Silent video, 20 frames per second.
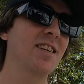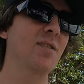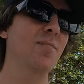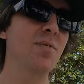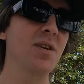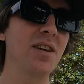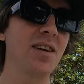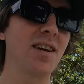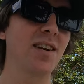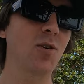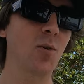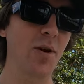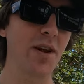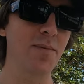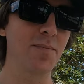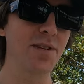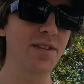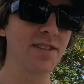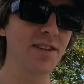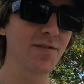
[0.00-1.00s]
gonna be quite
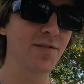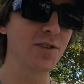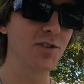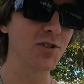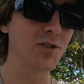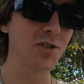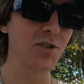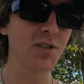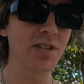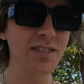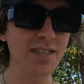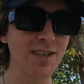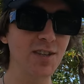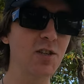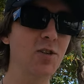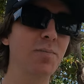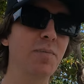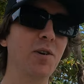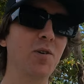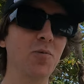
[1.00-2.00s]
a bit different. So there is a
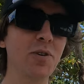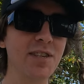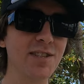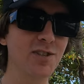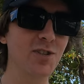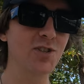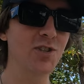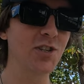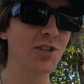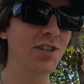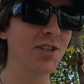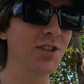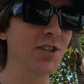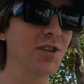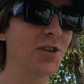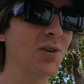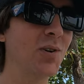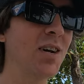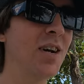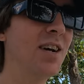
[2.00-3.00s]
little bit of research you can
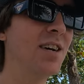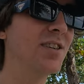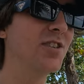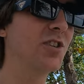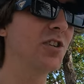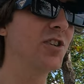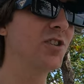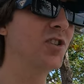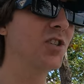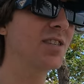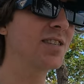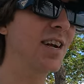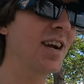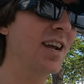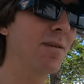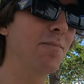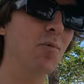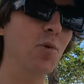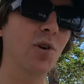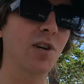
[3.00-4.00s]
do, so you're just
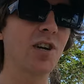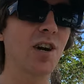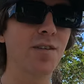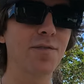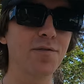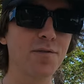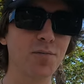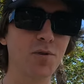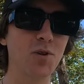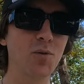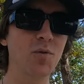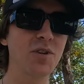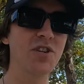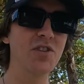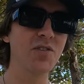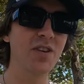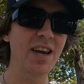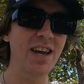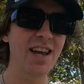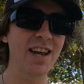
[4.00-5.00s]
kind of more comfortable when
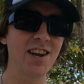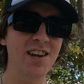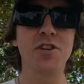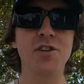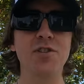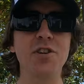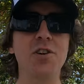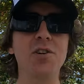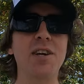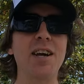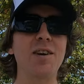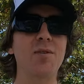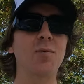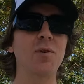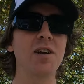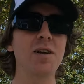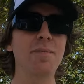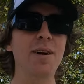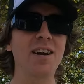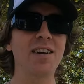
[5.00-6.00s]
you get here. You don't gotta
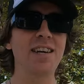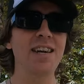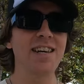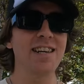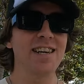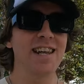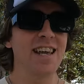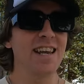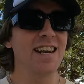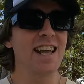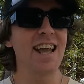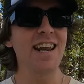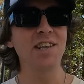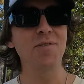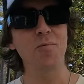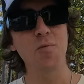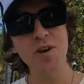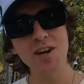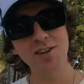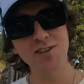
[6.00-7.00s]
worry about getting in any
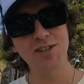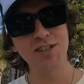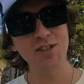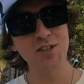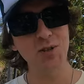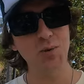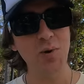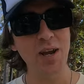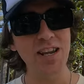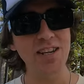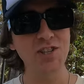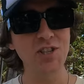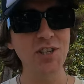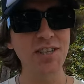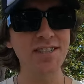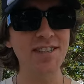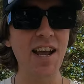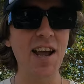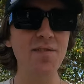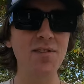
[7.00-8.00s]
weird
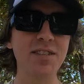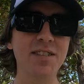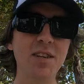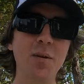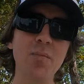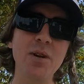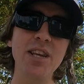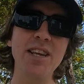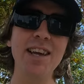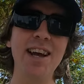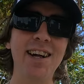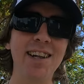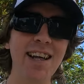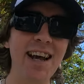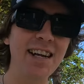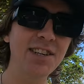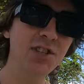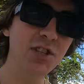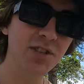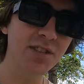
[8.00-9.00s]
situations, having somebody yell
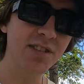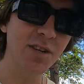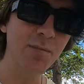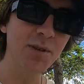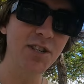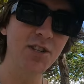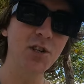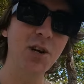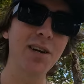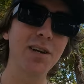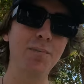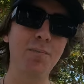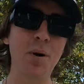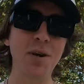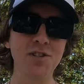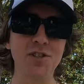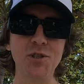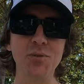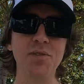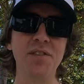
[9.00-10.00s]
at you, somebody trying to
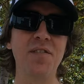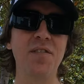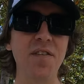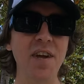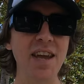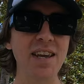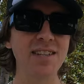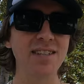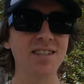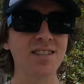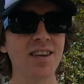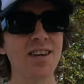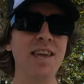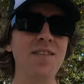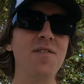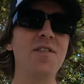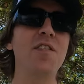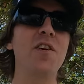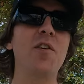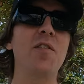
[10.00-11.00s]
punch you in the face.
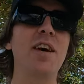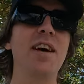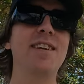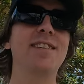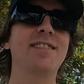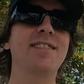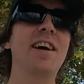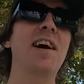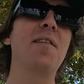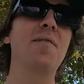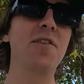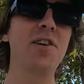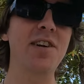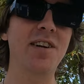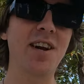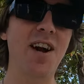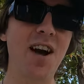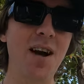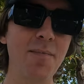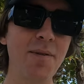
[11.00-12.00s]
Even though that is not very
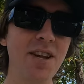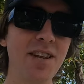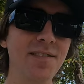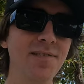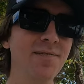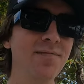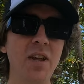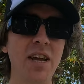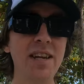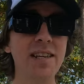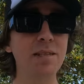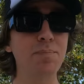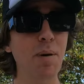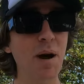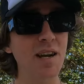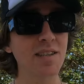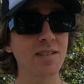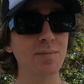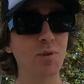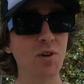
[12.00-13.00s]
common, it is
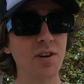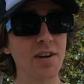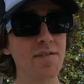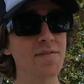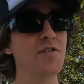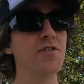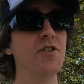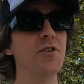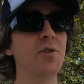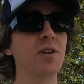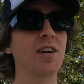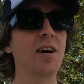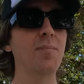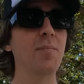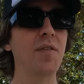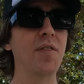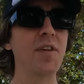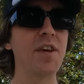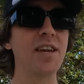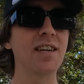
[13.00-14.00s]
possible if you do a
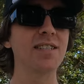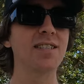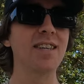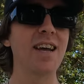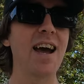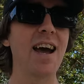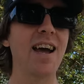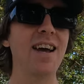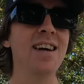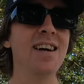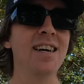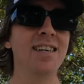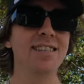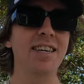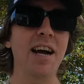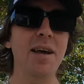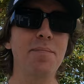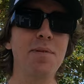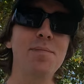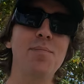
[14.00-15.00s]
couple things that
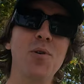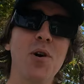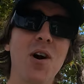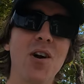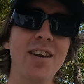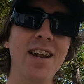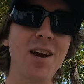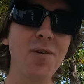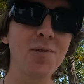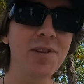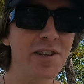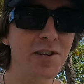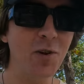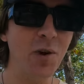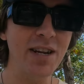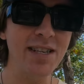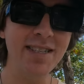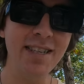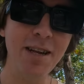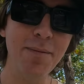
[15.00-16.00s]
Thai people are not really
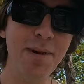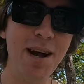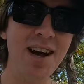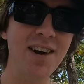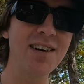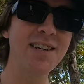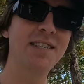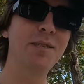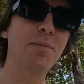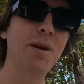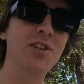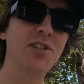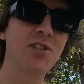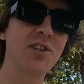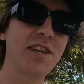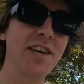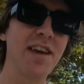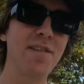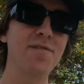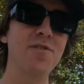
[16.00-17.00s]
crazy about,
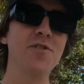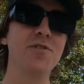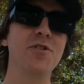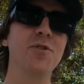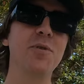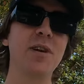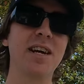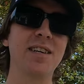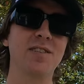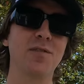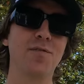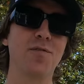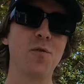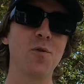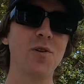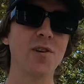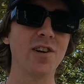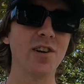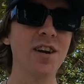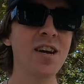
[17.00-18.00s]
especially if you do it as a
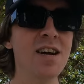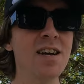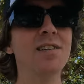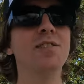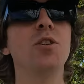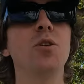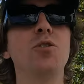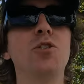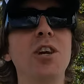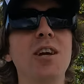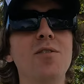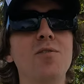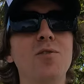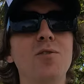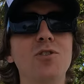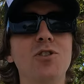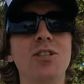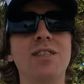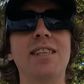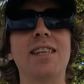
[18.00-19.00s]
foreigner. So
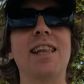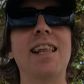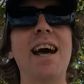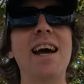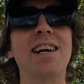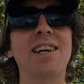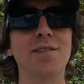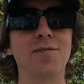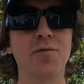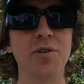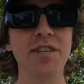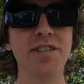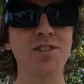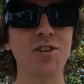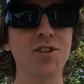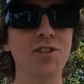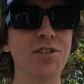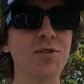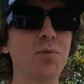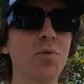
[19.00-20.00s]
general, just lack of
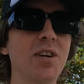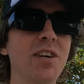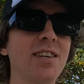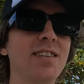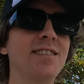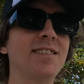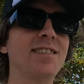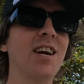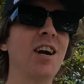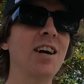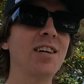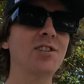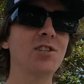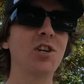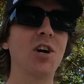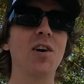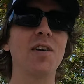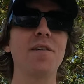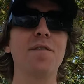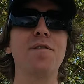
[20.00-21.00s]
research. And we're gonna
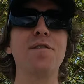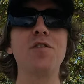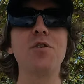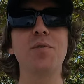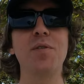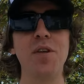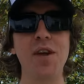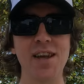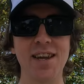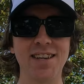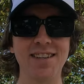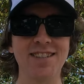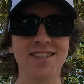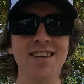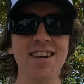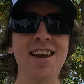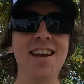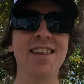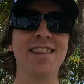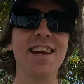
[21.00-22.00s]
touch on a few things
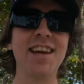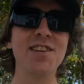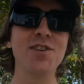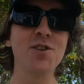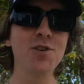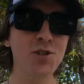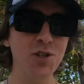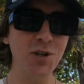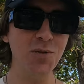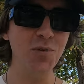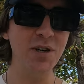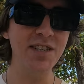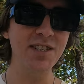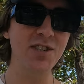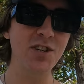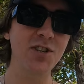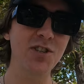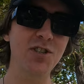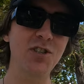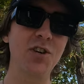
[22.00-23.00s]
that you should research